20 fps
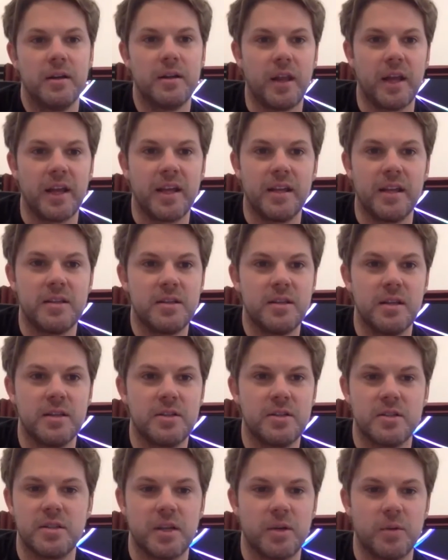Like it
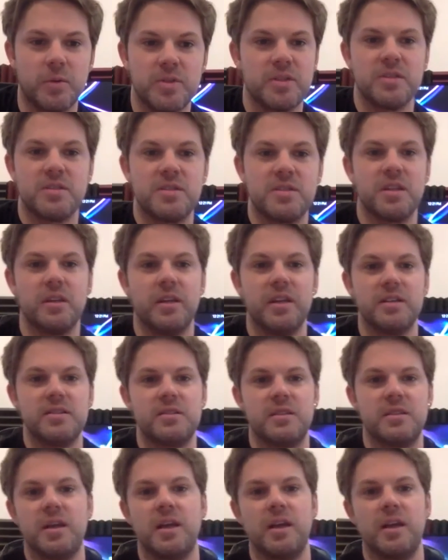just like was the
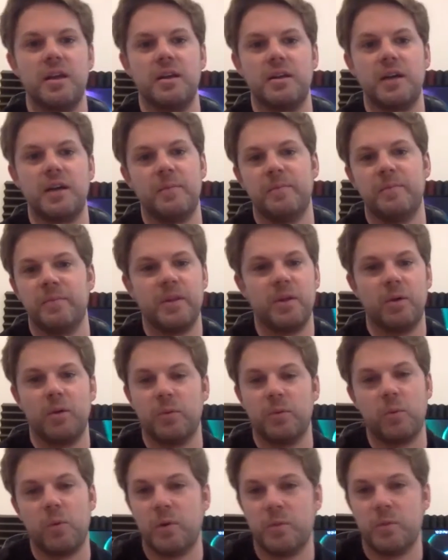silliest thing. I
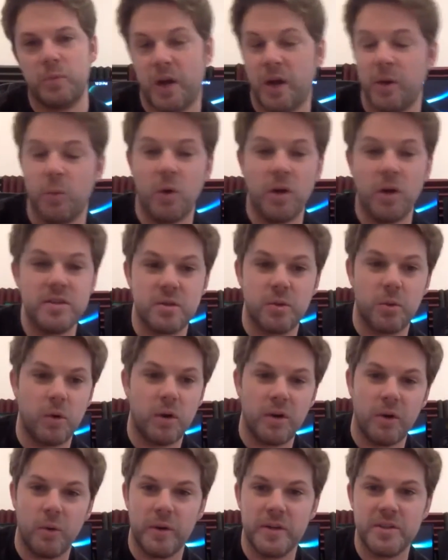was the
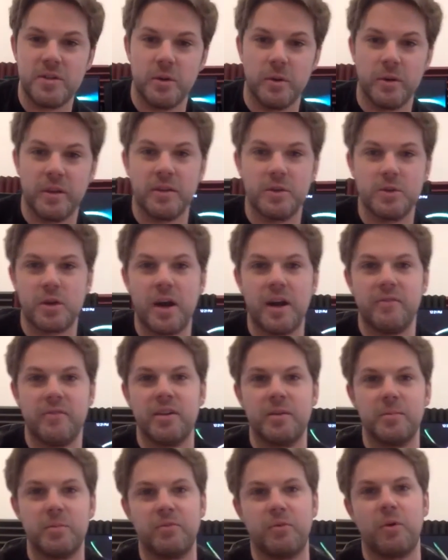one always doing the
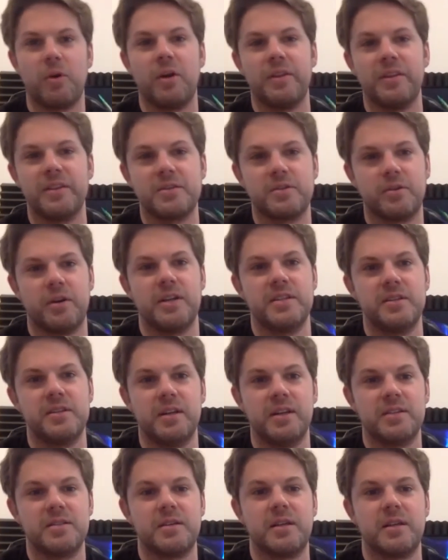driving before all this
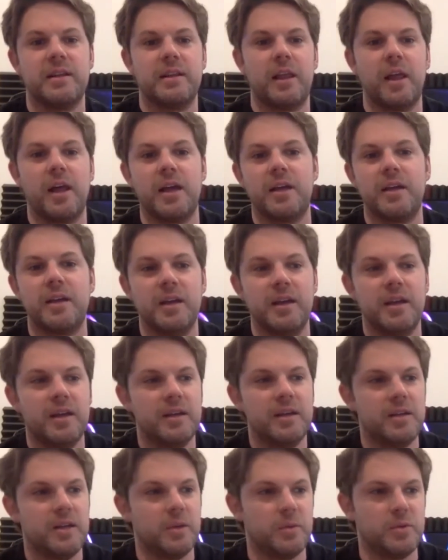craziness. And like,
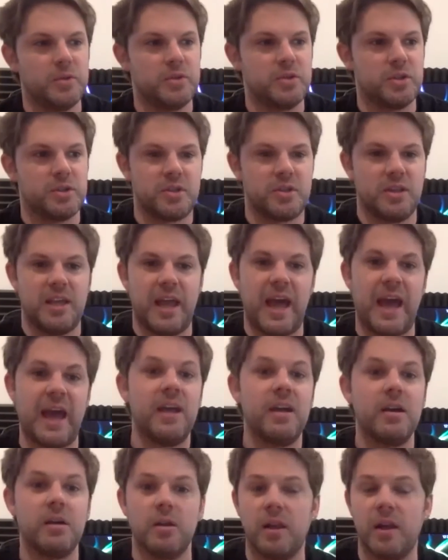it was just the
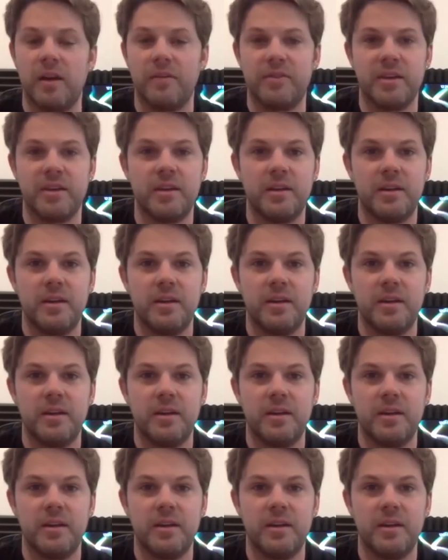angle of it.